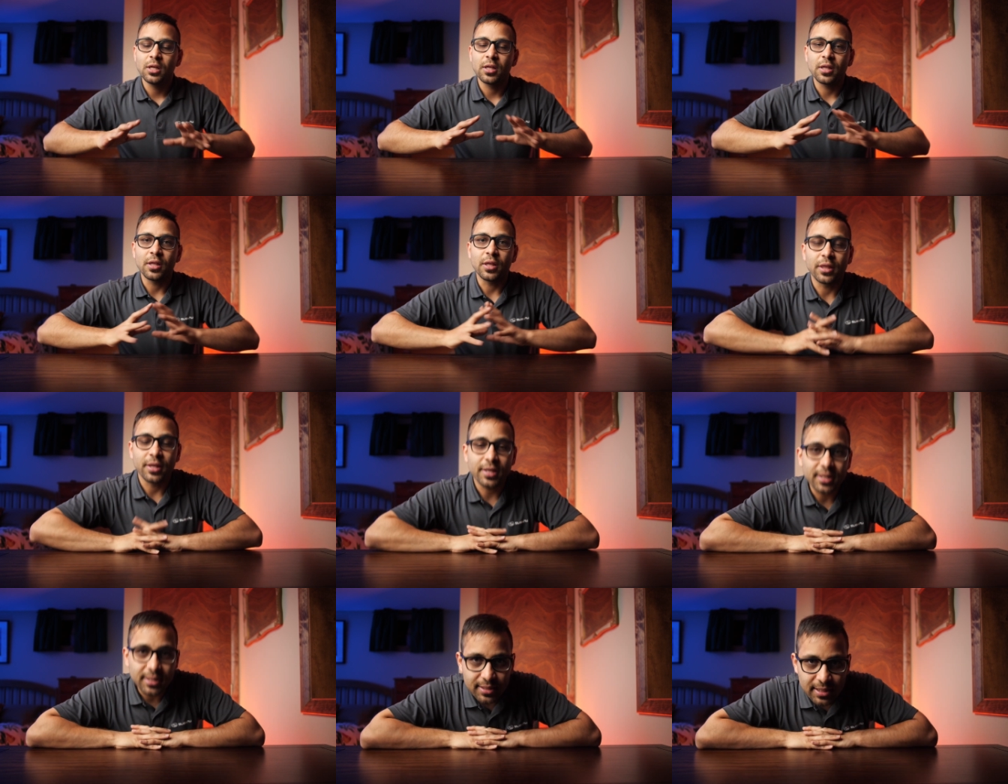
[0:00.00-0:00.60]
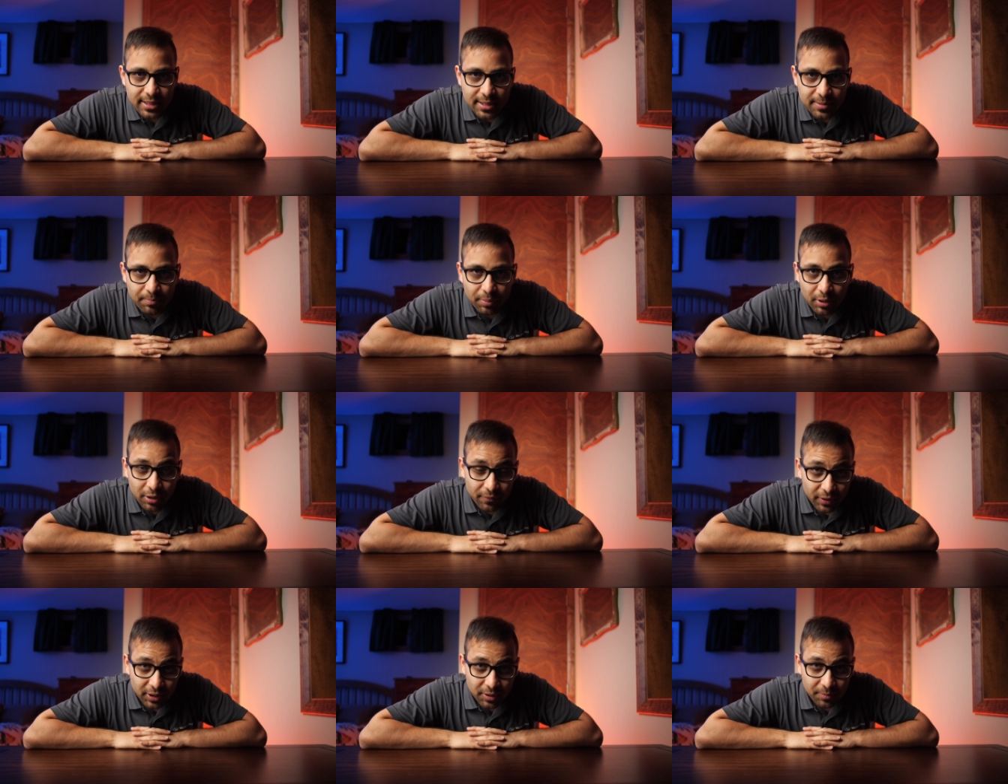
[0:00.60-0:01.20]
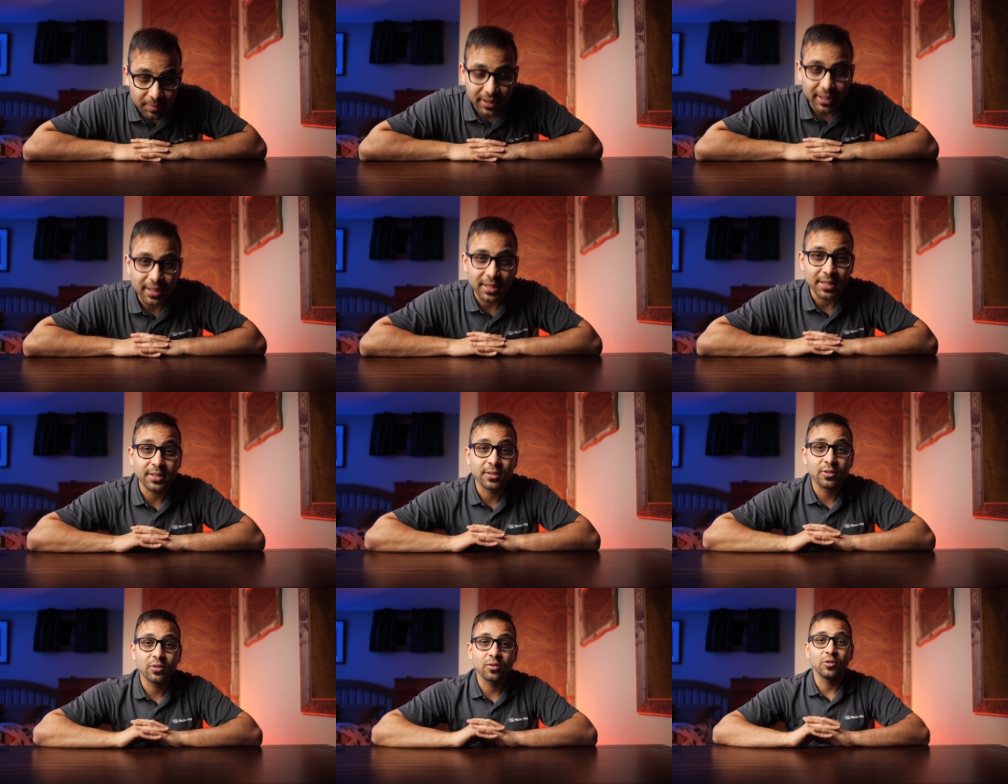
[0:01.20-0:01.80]
this is perfect
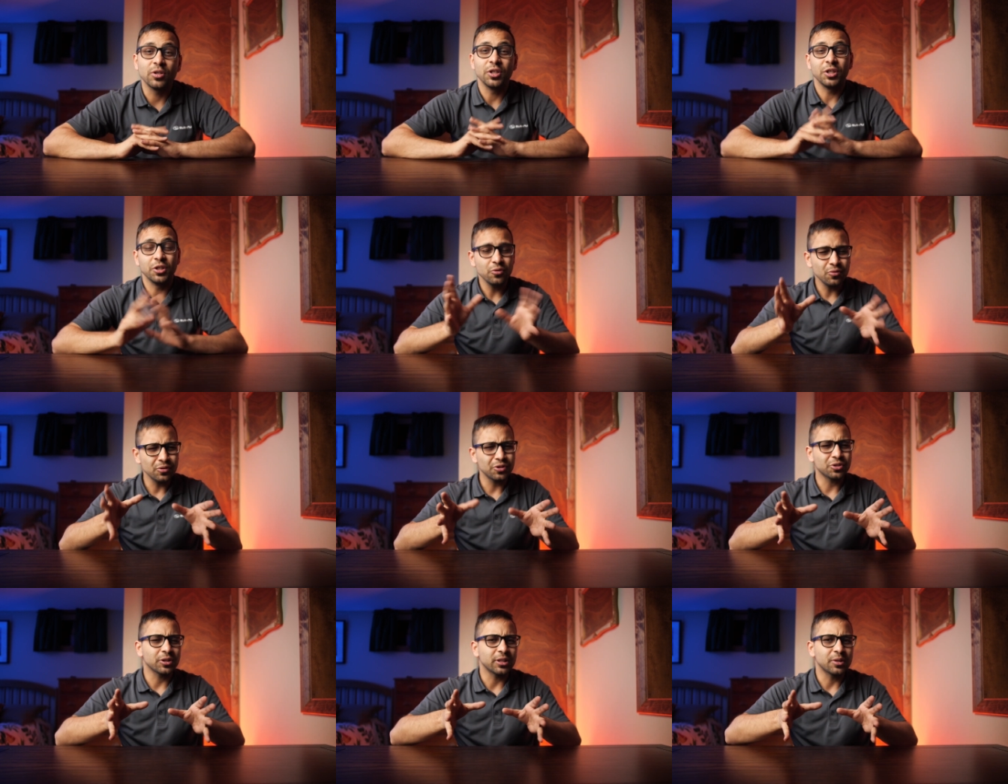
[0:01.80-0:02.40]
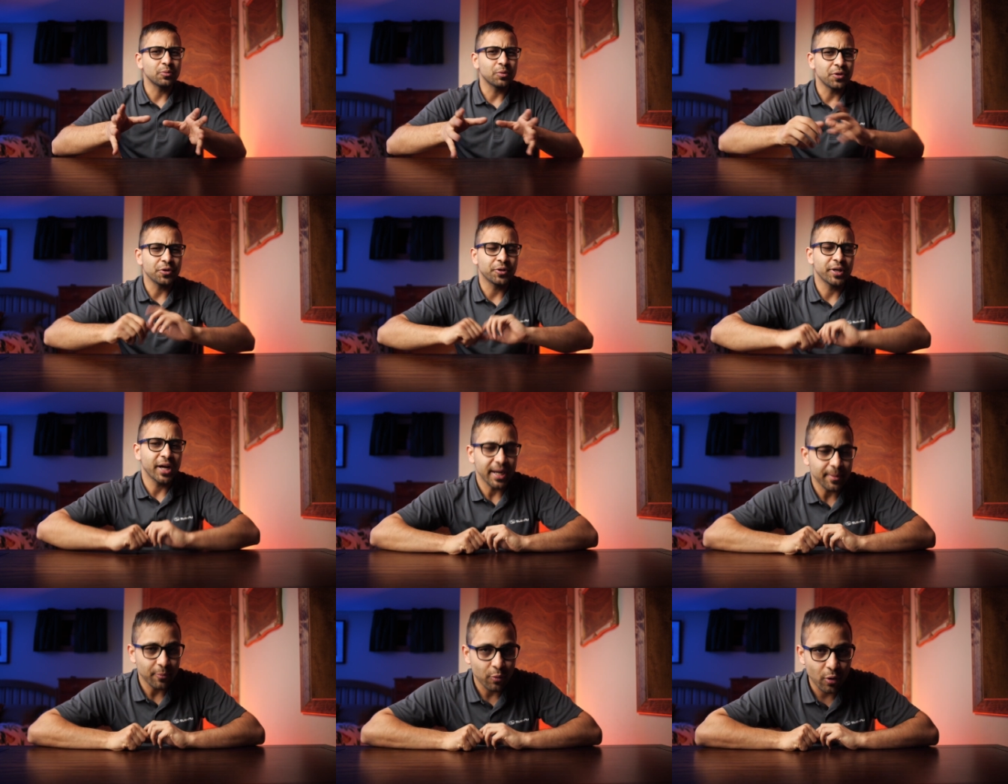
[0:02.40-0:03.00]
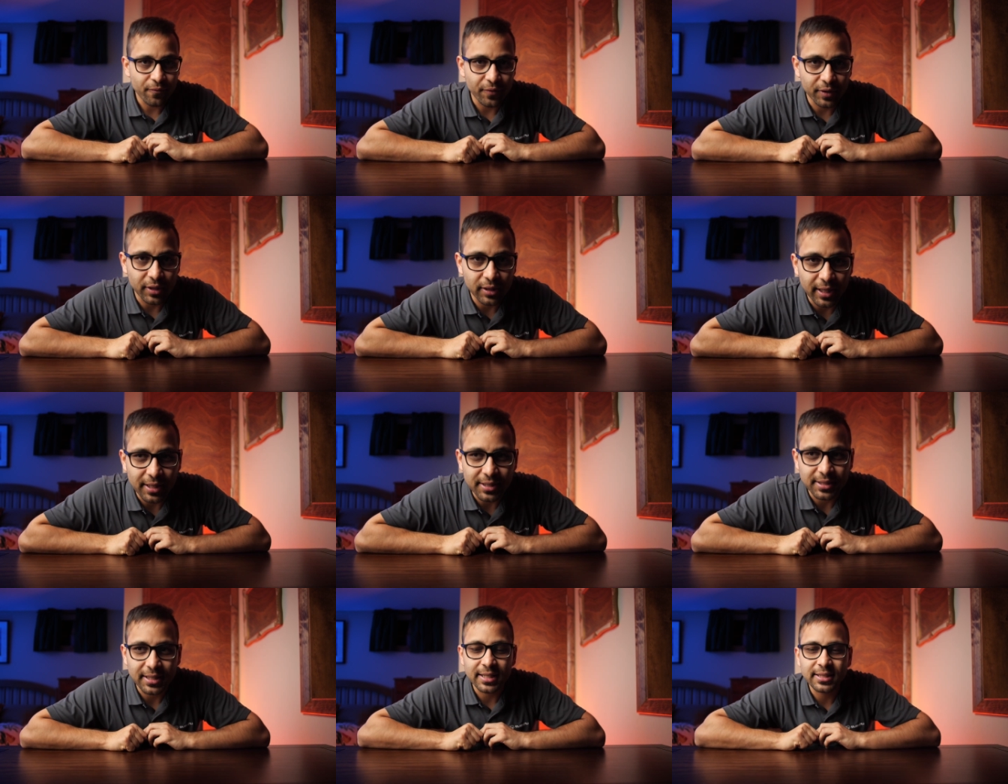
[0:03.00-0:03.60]
because usually with your anamorphic
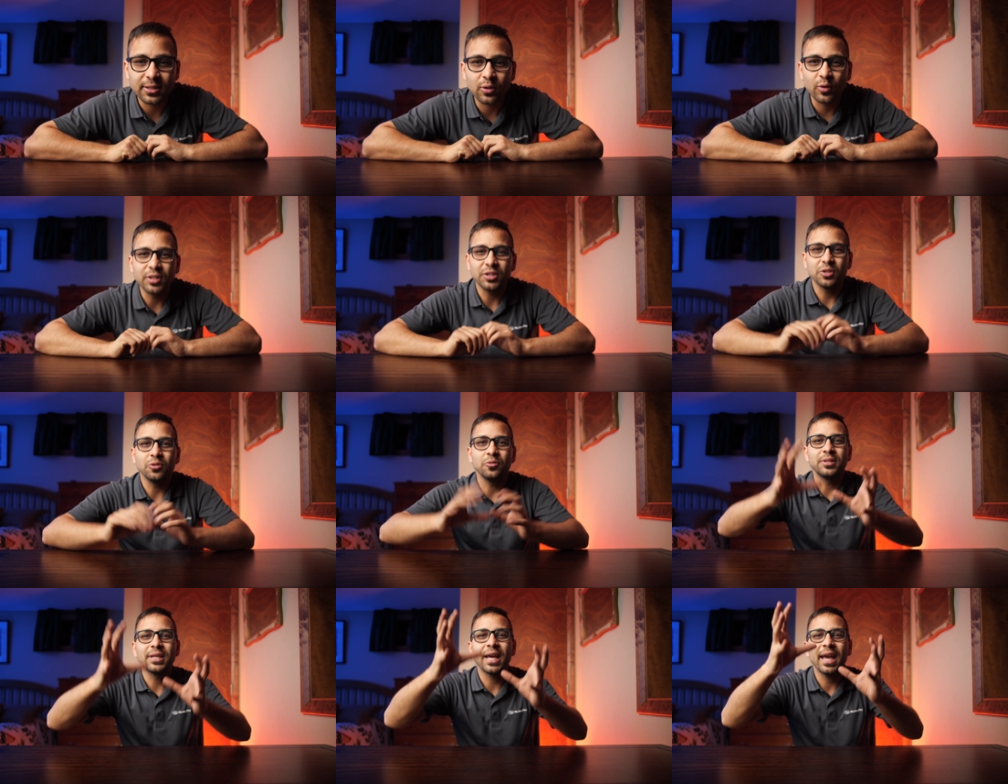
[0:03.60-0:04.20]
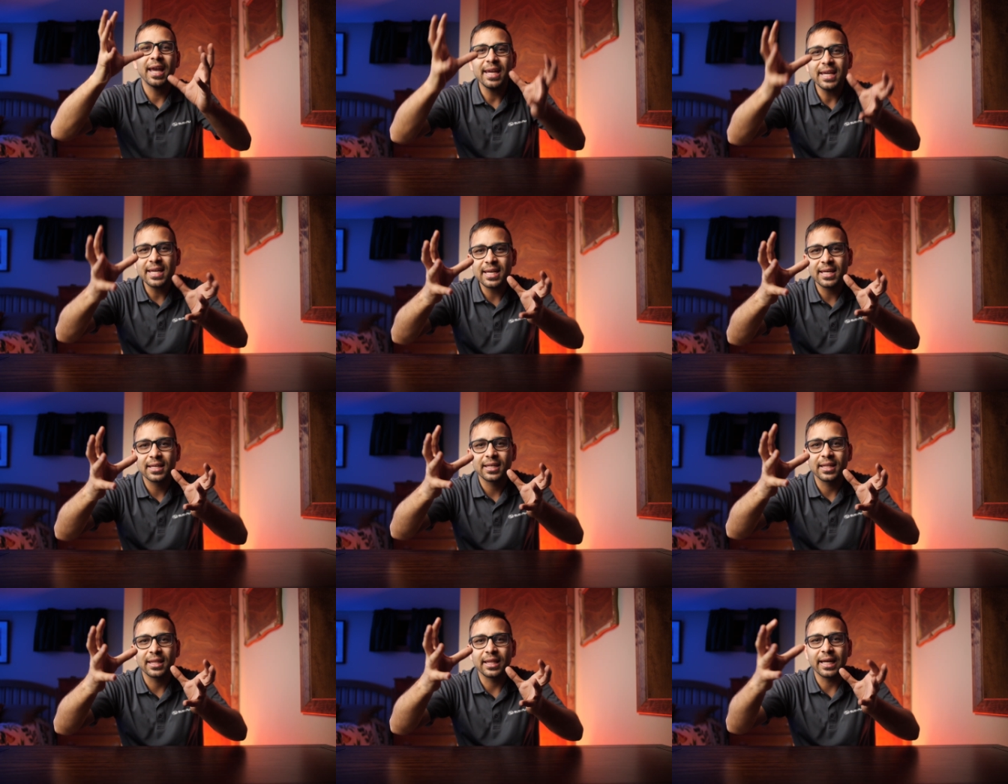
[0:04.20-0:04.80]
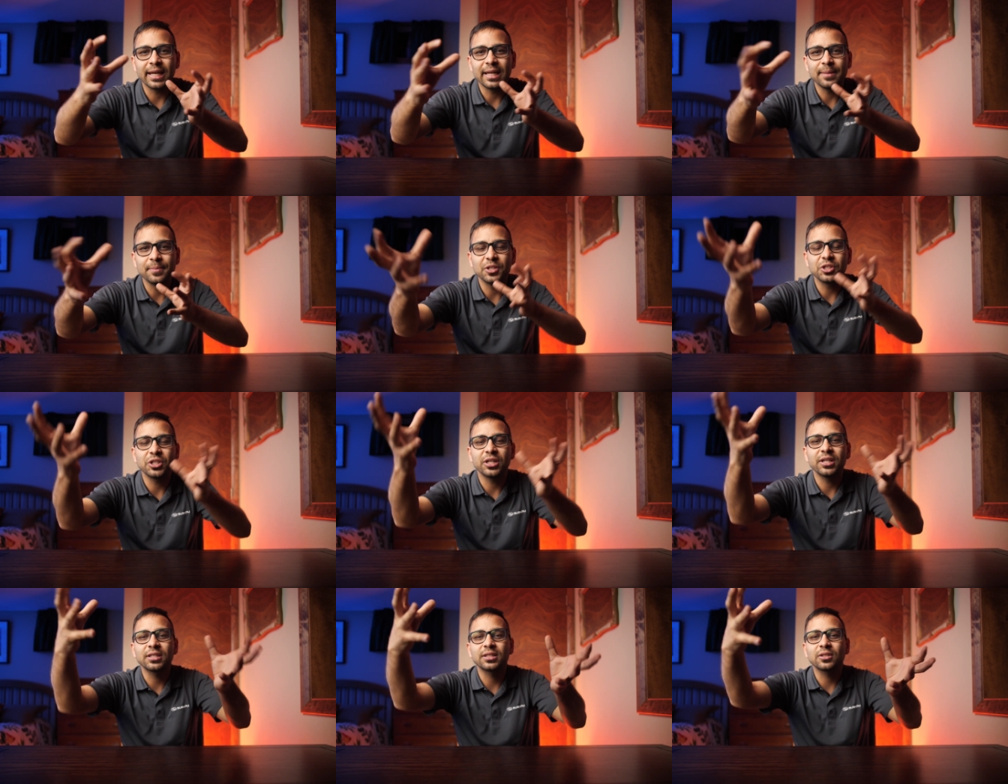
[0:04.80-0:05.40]
lens, it's going to take that
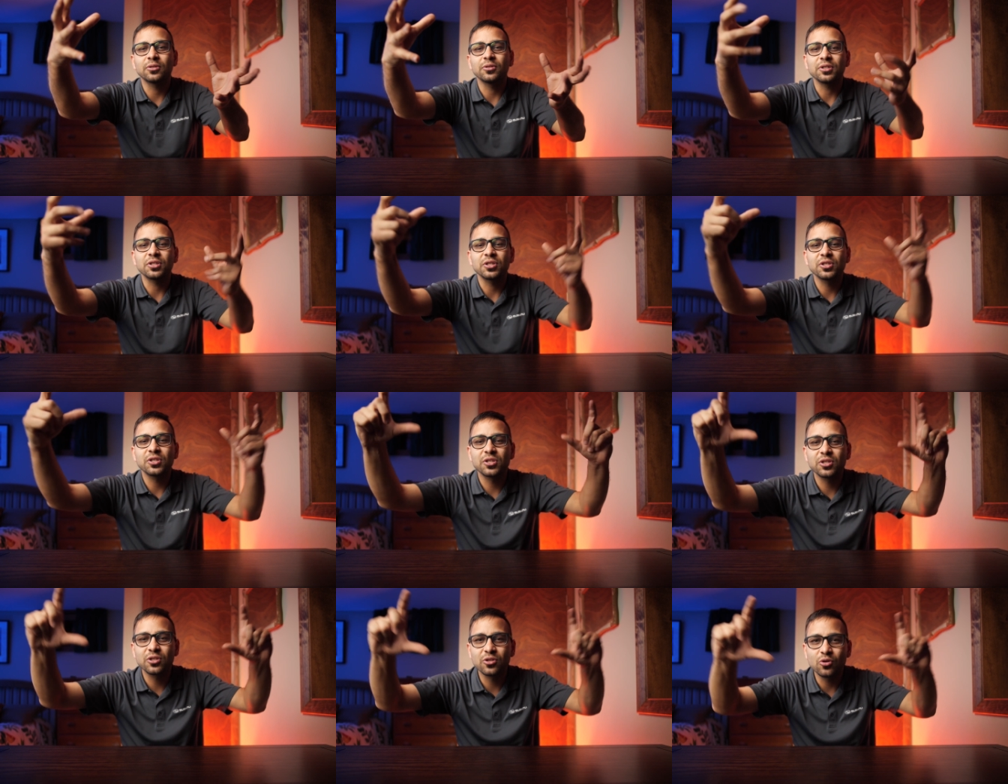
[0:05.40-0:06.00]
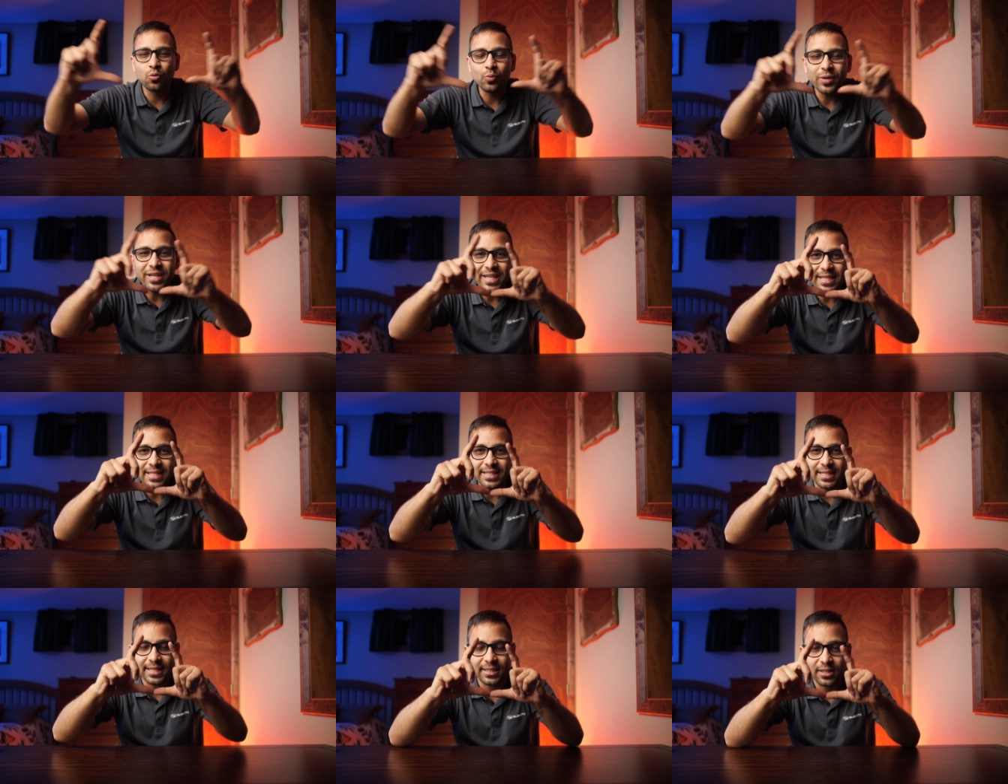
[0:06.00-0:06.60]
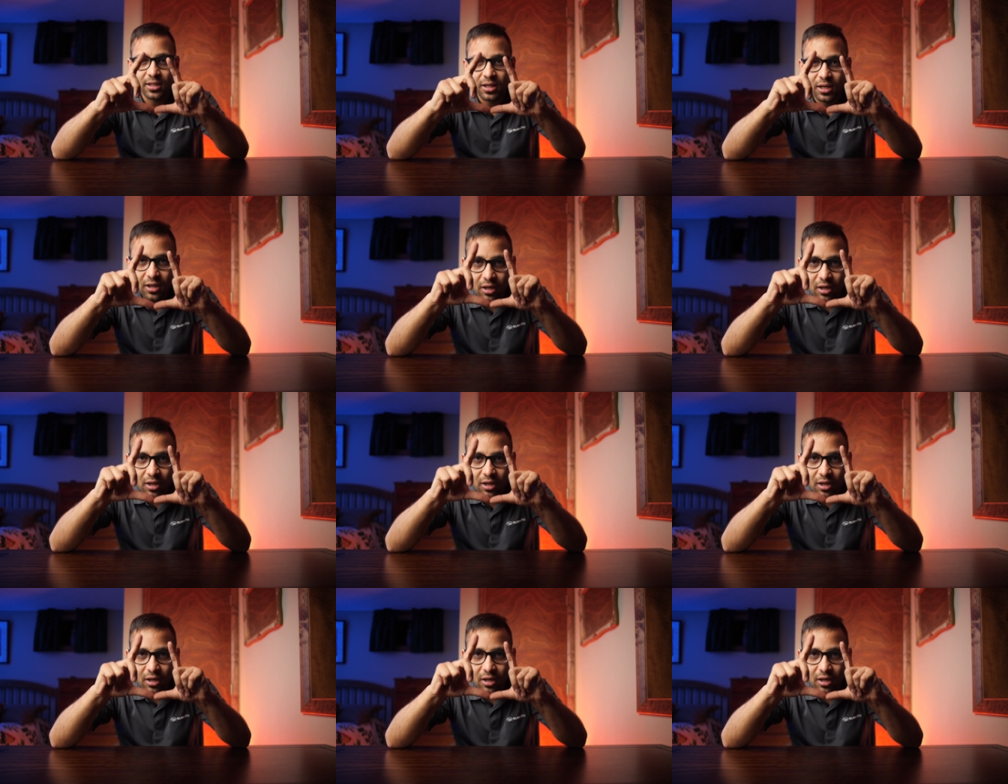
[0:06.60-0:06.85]
image and it's going to squeeze it